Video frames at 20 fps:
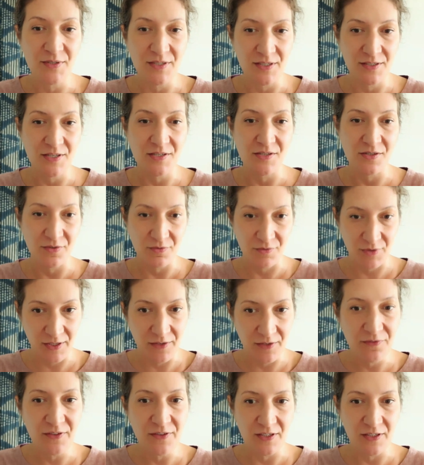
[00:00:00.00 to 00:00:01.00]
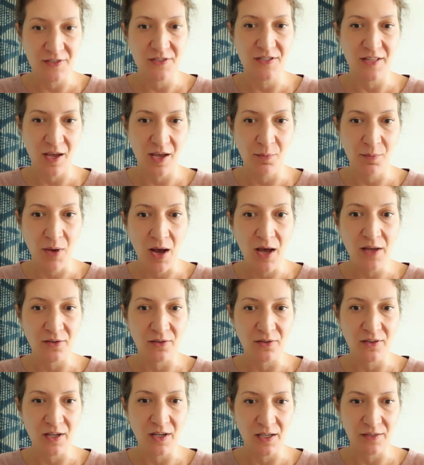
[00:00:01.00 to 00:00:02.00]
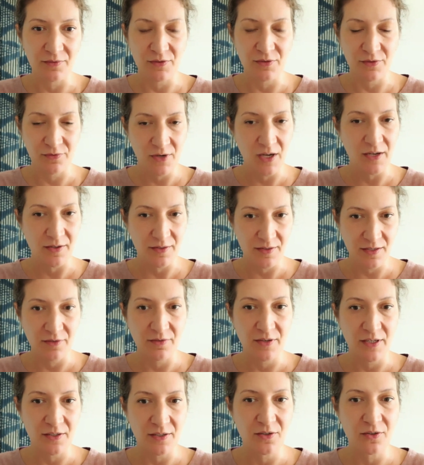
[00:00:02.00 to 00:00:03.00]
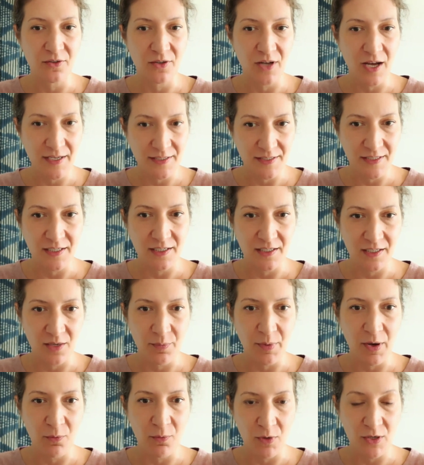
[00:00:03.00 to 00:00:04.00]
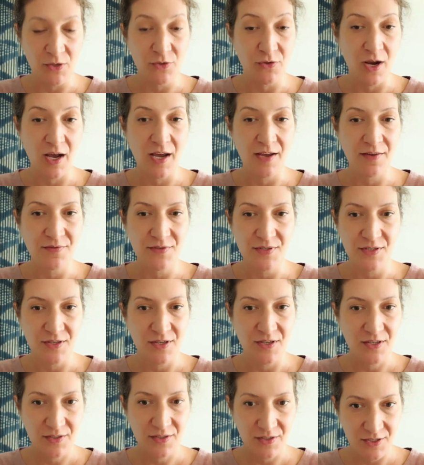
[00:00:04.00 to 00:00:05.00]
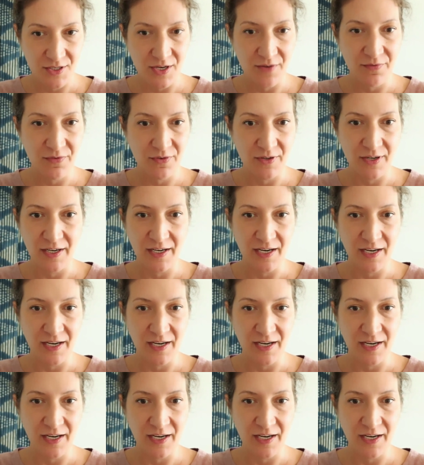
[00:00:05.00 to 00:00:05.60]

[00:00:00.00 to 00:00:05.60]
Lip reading: It doesn't really fit into that model of you've got a theoretical idea about what drives the suffering,